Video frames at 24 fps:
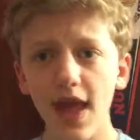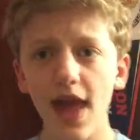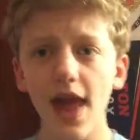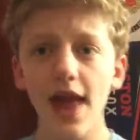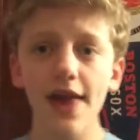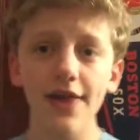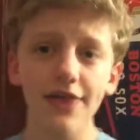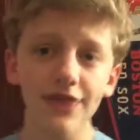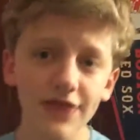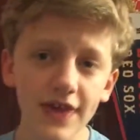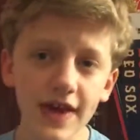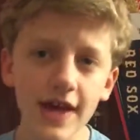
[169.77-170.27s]

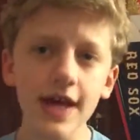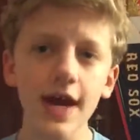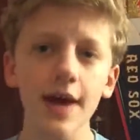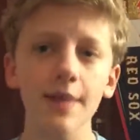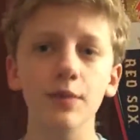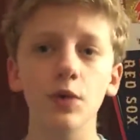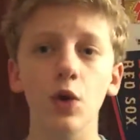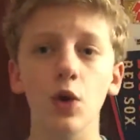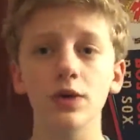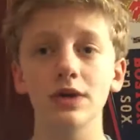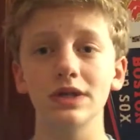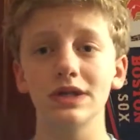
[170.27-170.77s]
I think I'm
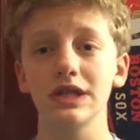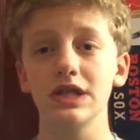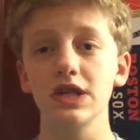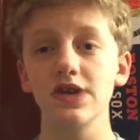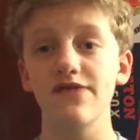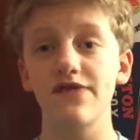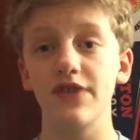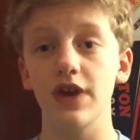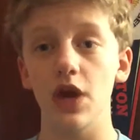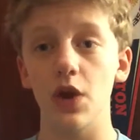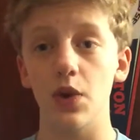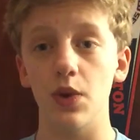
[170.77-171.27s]
going to leave
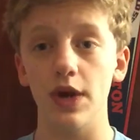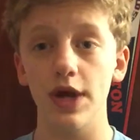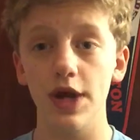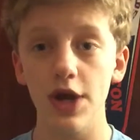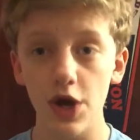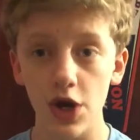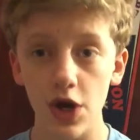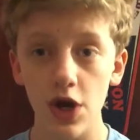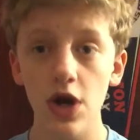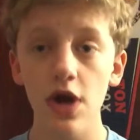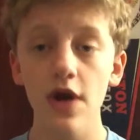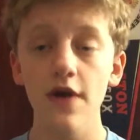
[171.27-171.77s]
video
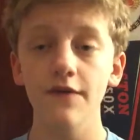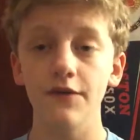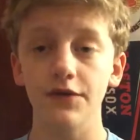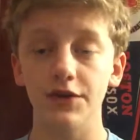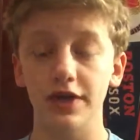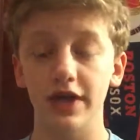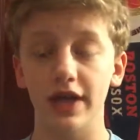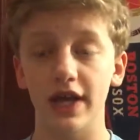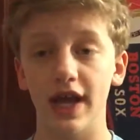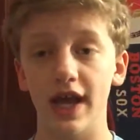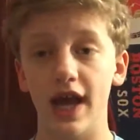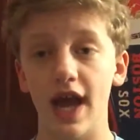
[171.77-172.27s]
here for
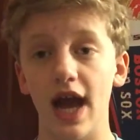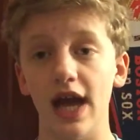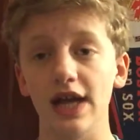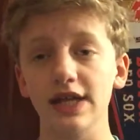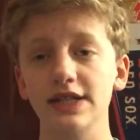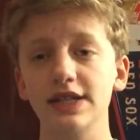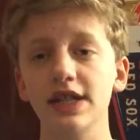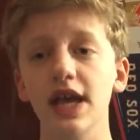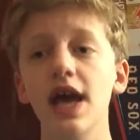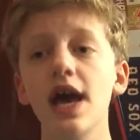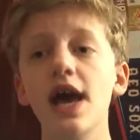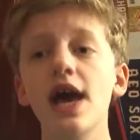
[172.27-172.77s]
today,
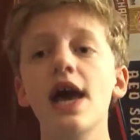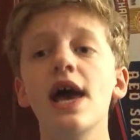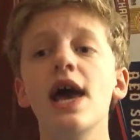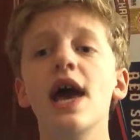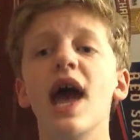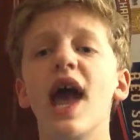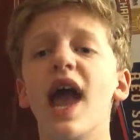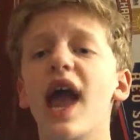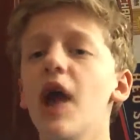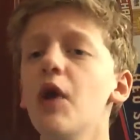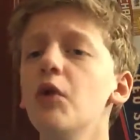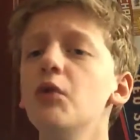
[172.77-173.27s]
guys.
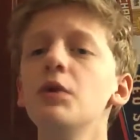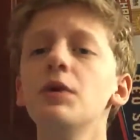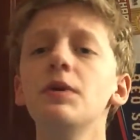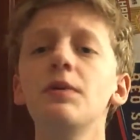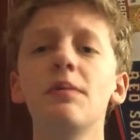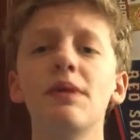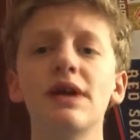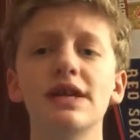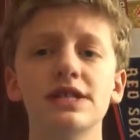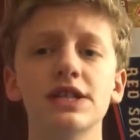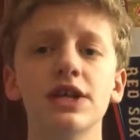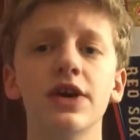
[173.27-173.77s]
It would be
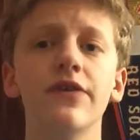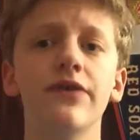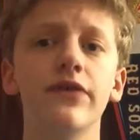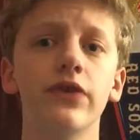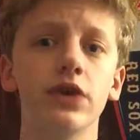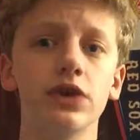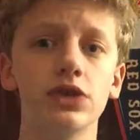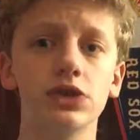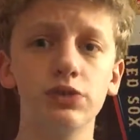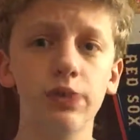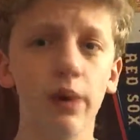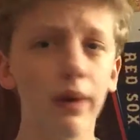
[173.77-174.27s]
amazing if we
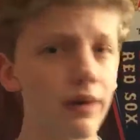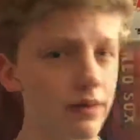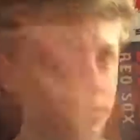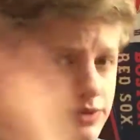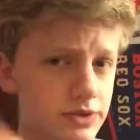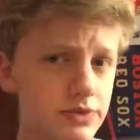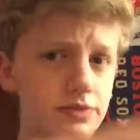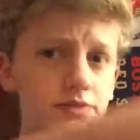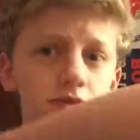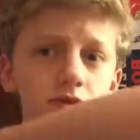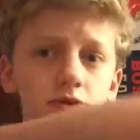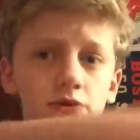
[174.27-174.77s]
could
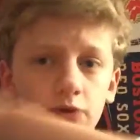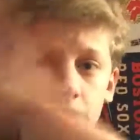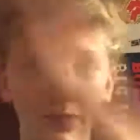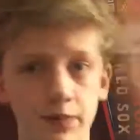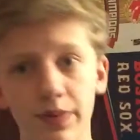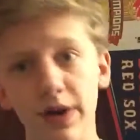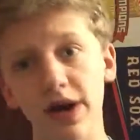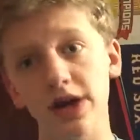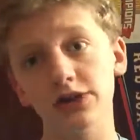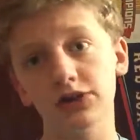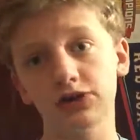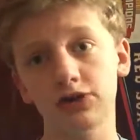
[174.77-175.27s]
sponsor some
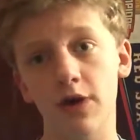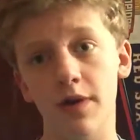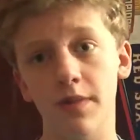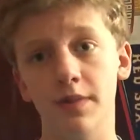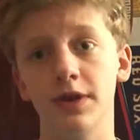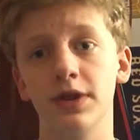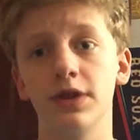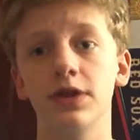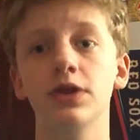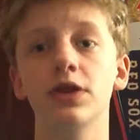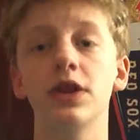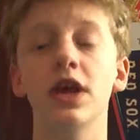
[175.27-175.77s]
back
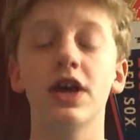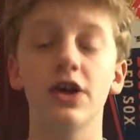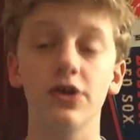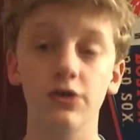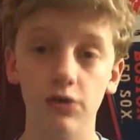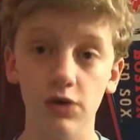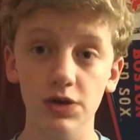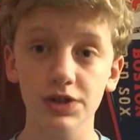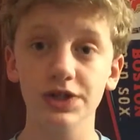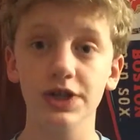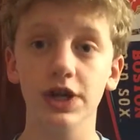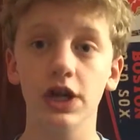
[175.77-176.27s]
scrubbing. Thank you
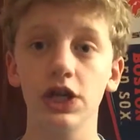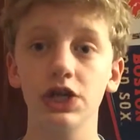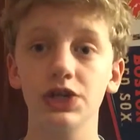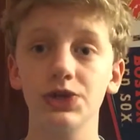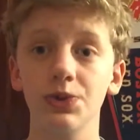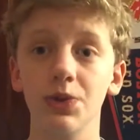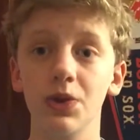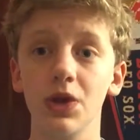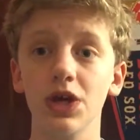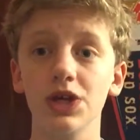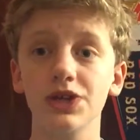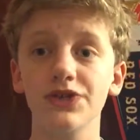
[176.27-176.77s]
for watching, and I'll see
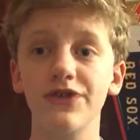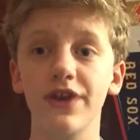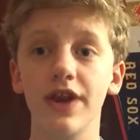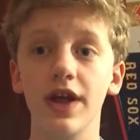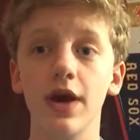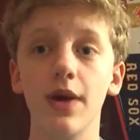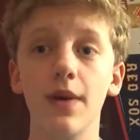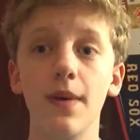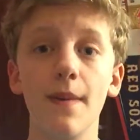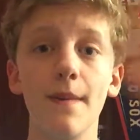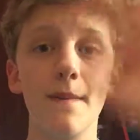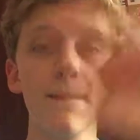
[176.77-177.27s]
you in the next
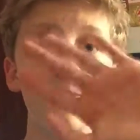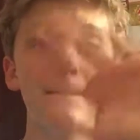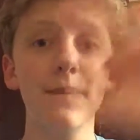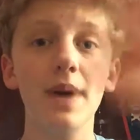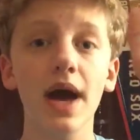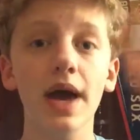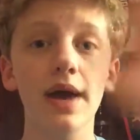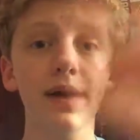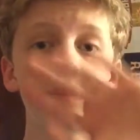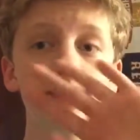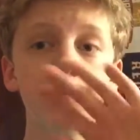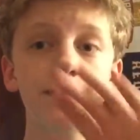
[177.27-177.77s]
video.
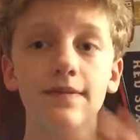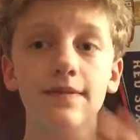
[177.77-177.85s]
Bye.